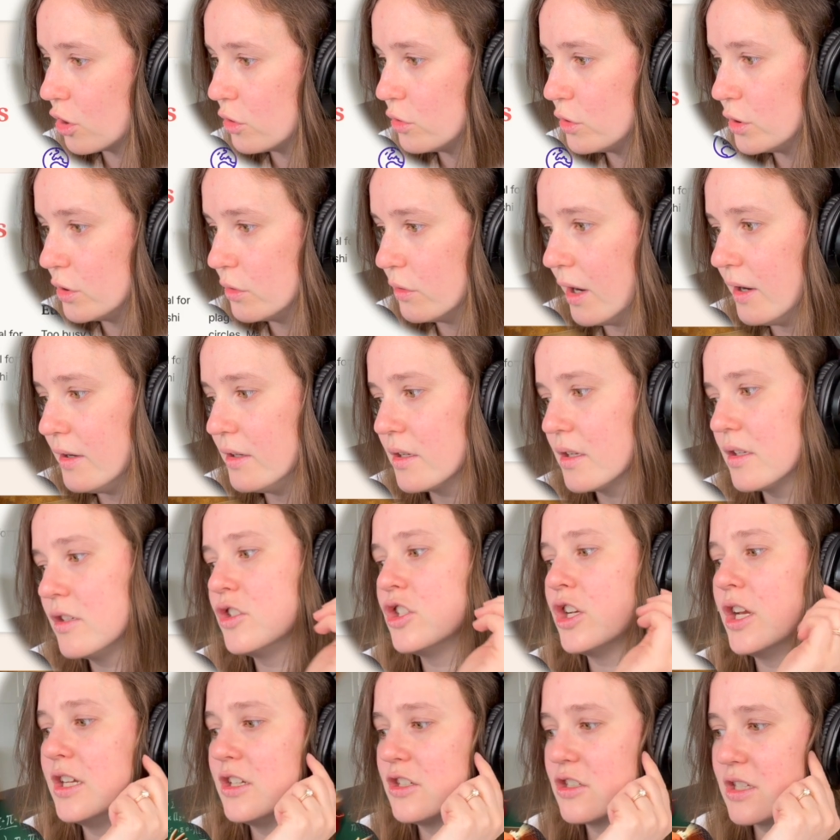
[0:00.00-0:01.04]
you how you can
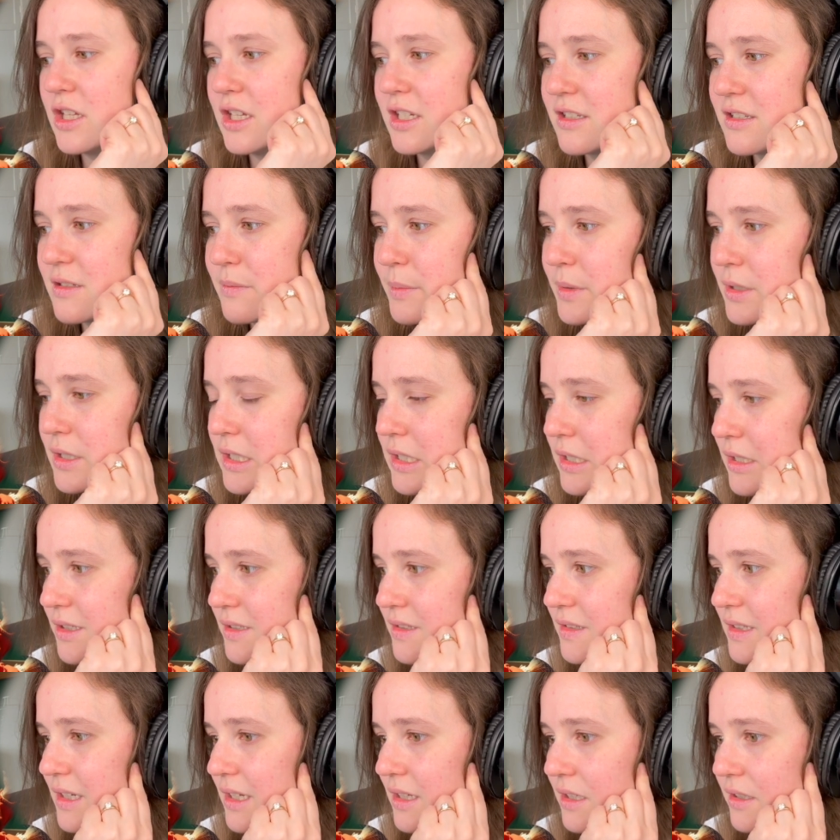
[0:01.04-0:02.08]
change things, but
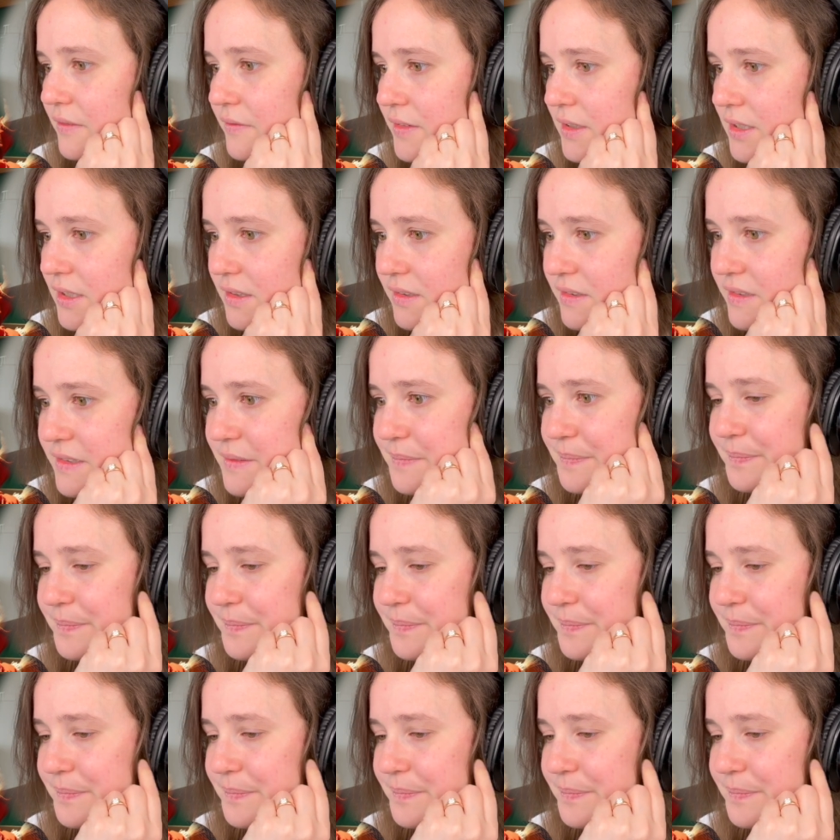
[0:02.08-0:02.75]
honestly, I love this.